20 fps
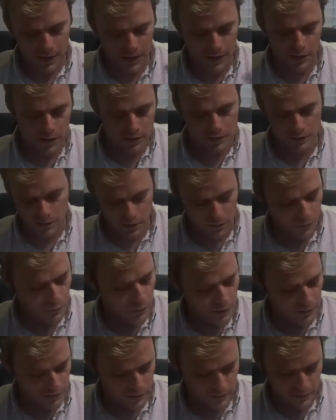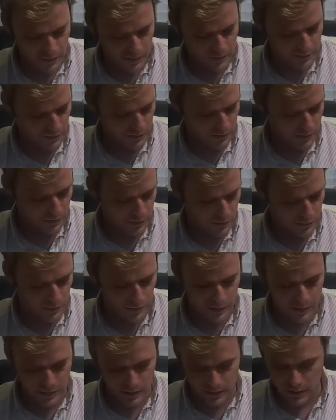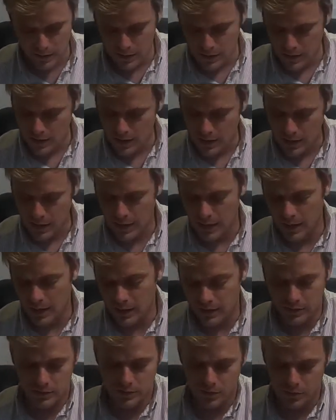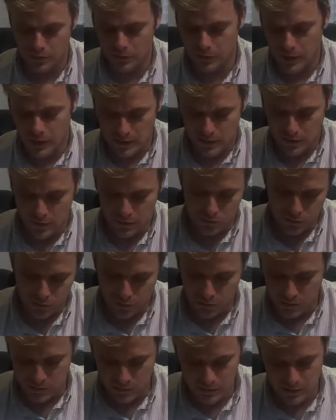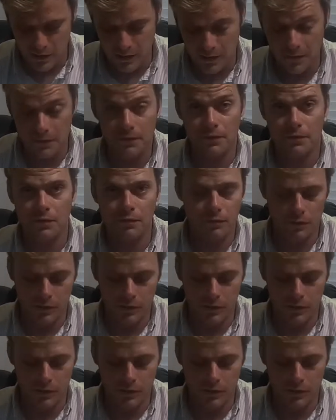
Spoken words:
then also what gets included is, so you got the drone itself,